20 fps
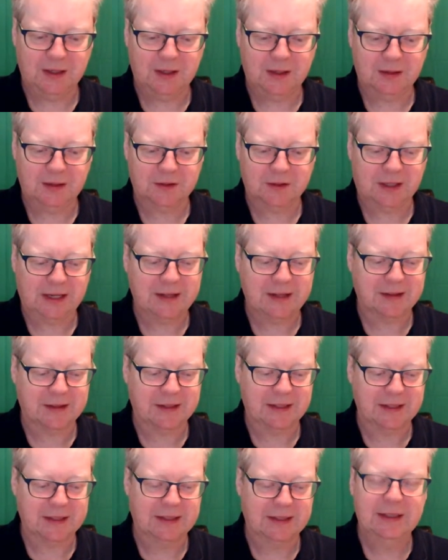uh,
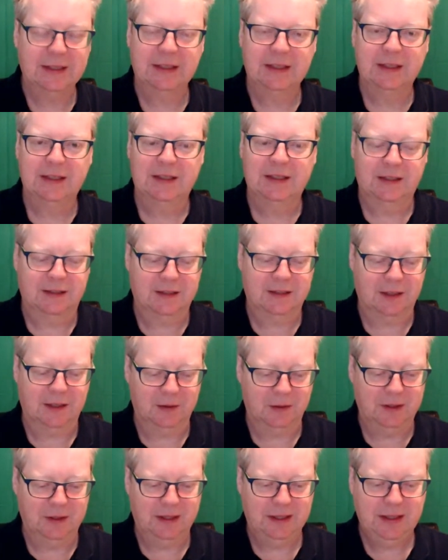triathlete.
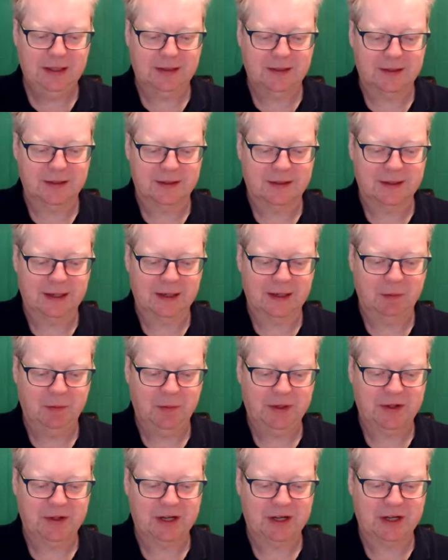So, needless to say,
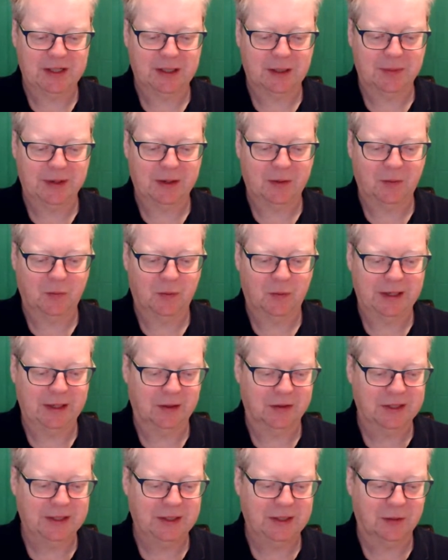when we were chatting about
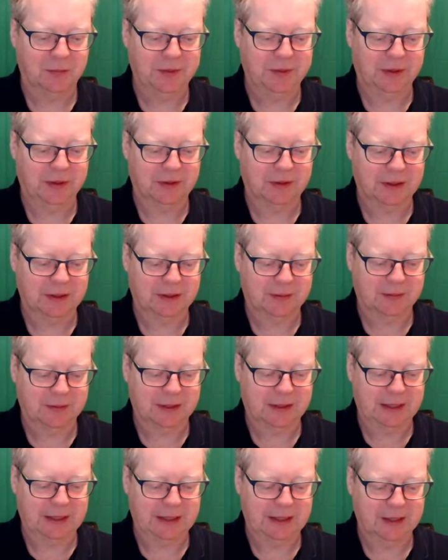weight loss, he got me onto
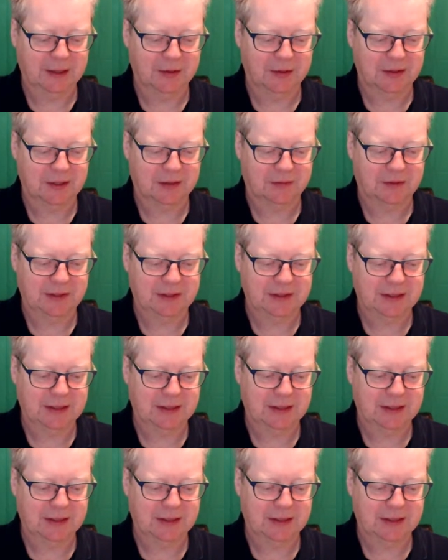the, the keto stuff.